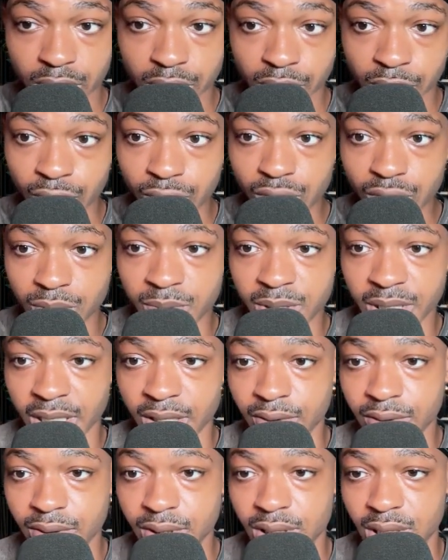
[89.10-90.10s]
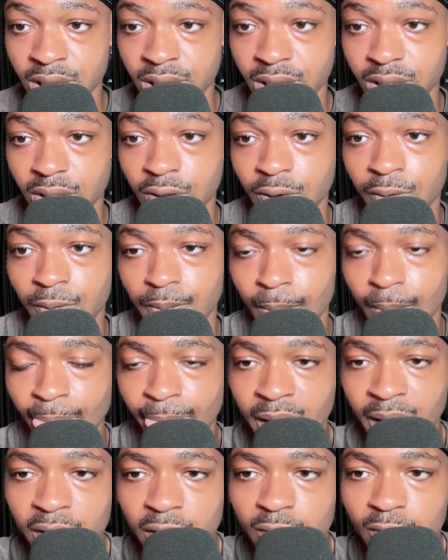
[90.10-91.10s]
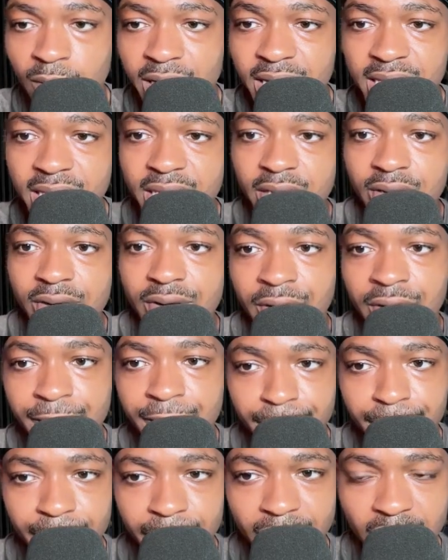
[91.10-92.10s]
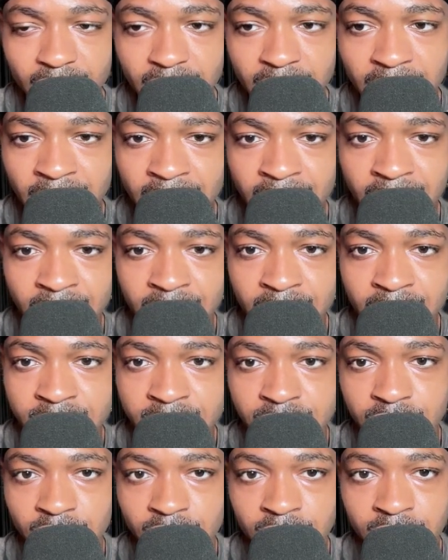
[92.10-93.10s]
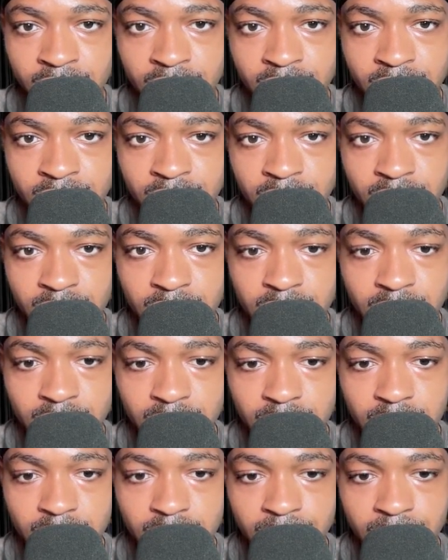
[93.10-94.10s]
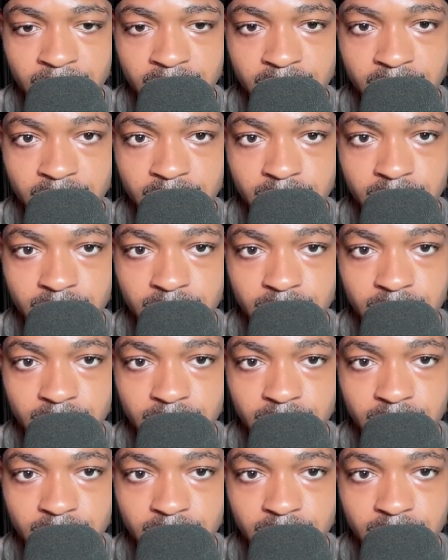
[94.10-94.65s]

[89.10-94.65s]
YouTube channels. And so right here I installed, let me see.